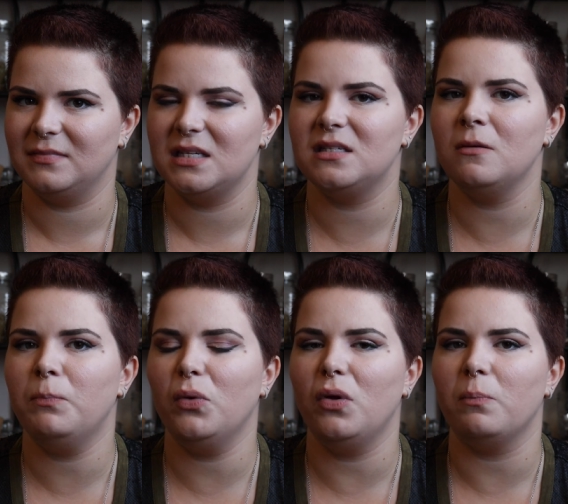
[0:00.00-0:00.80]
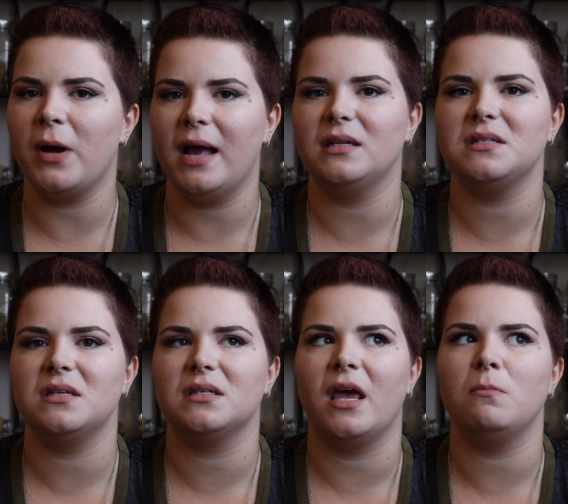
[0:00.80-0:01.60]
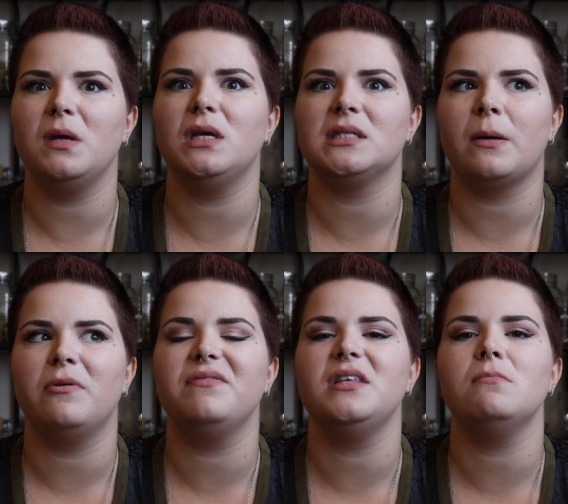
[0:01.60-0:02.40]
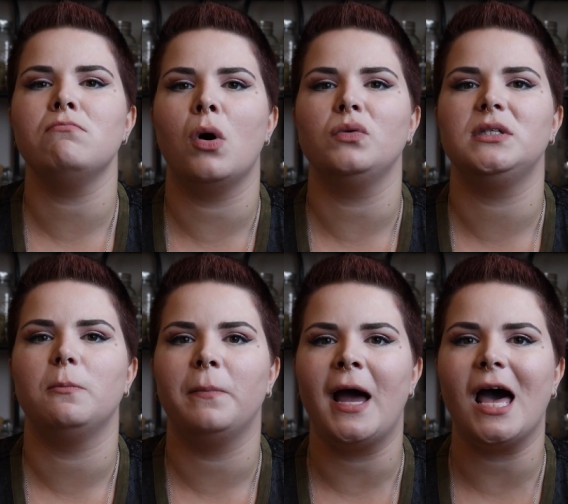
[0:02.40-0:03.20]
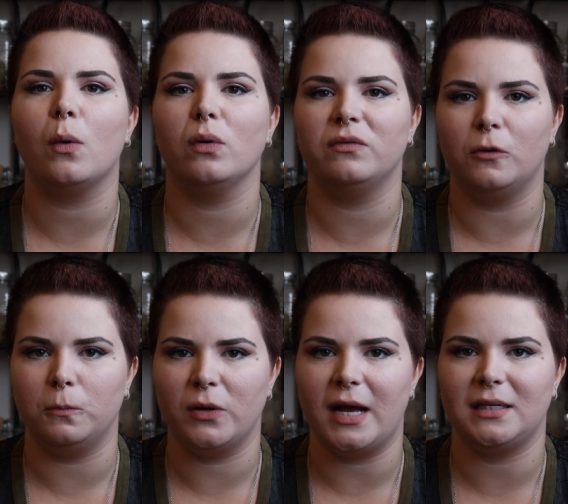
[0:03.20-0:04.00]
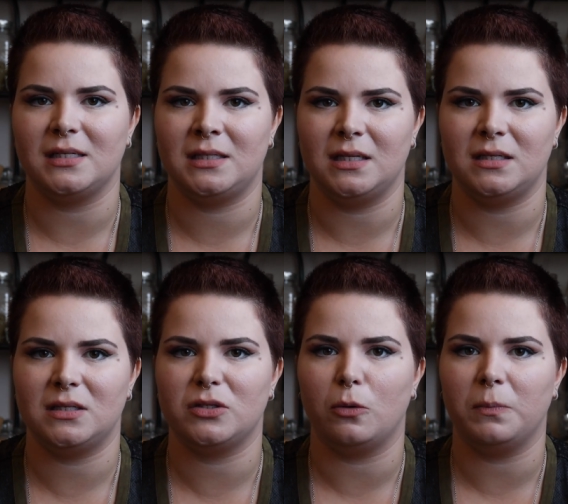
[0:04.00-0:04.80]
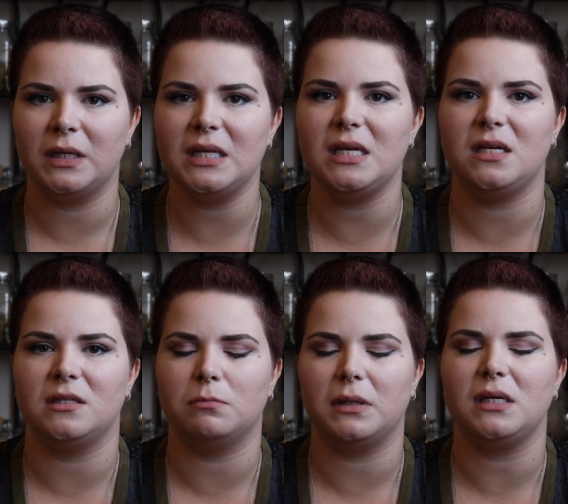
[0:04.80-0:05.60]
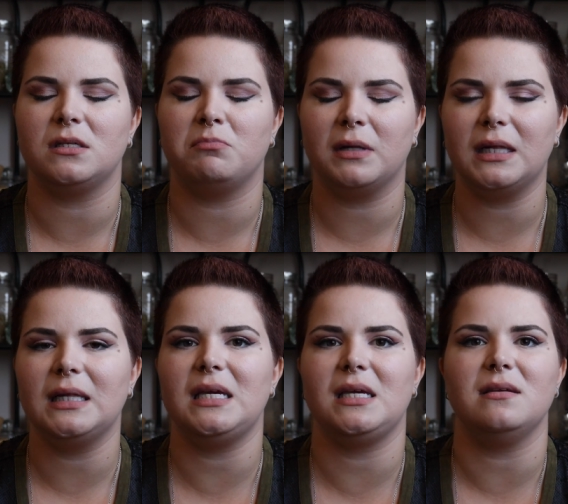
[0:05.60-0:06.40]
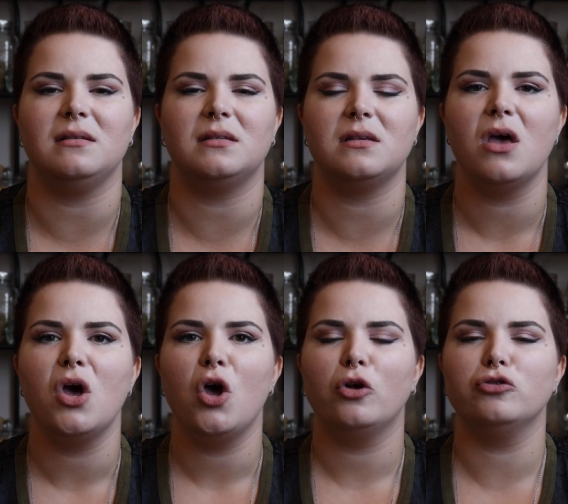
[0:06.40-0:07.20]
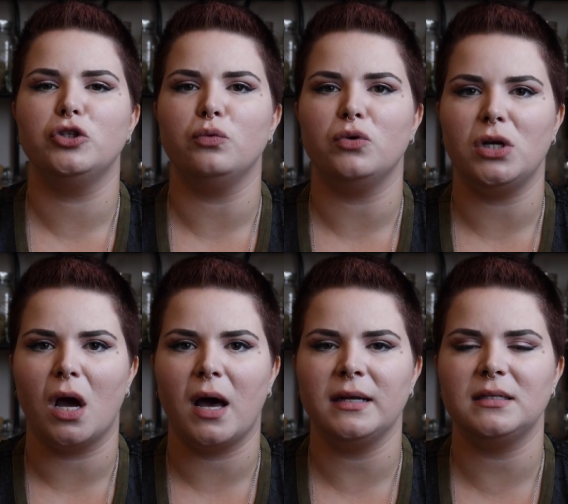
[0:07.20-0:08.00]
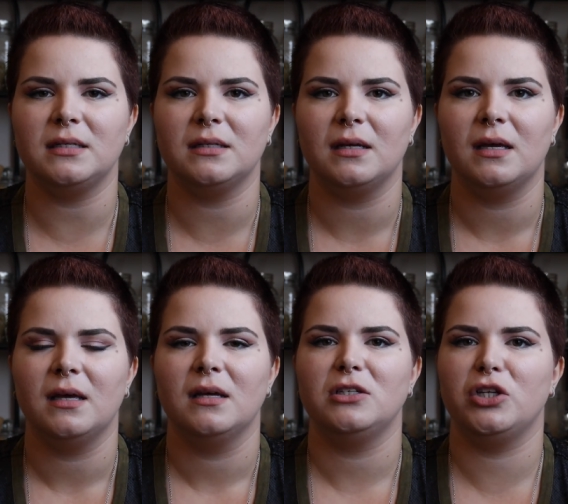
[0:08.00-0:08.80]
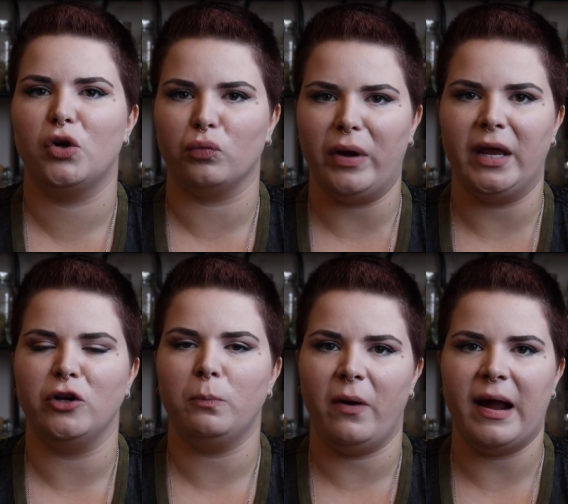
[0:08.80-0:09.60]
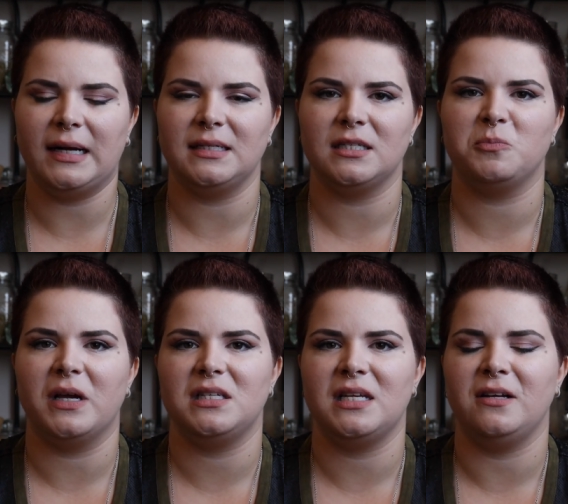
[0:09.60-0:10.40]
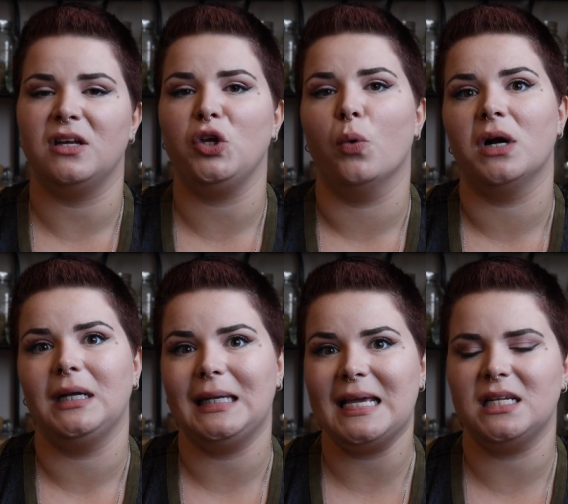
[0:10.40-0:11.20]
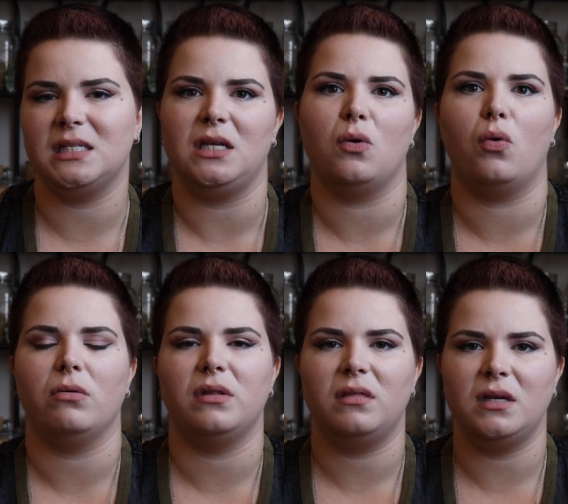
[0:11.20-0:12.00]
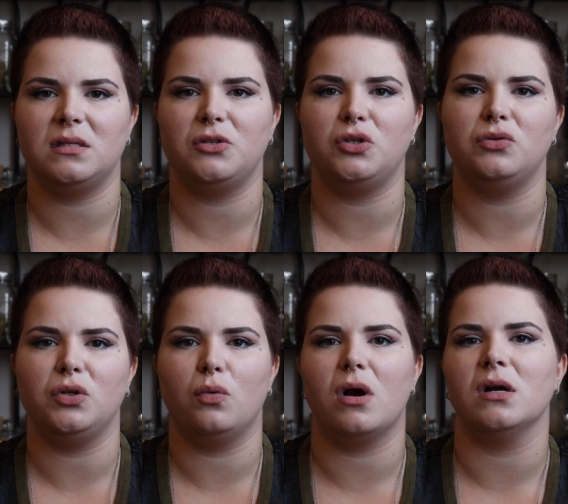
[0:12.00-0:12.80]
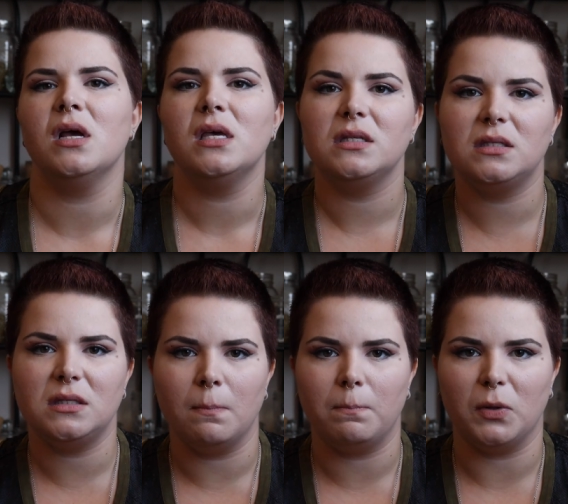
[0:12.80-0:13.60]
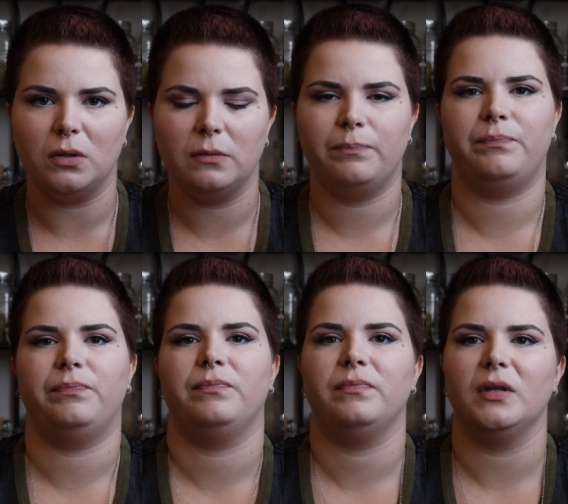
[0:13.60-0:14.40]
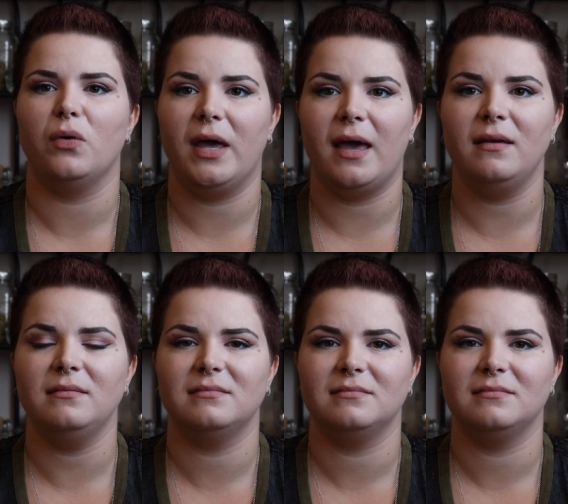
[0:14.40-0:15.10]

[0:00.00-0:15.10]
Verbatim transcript: Simple practices can be some of the most powerful practices. So please, please, please do not degrade your practice by saying that you are lazy or the things that you do are simple. Okay?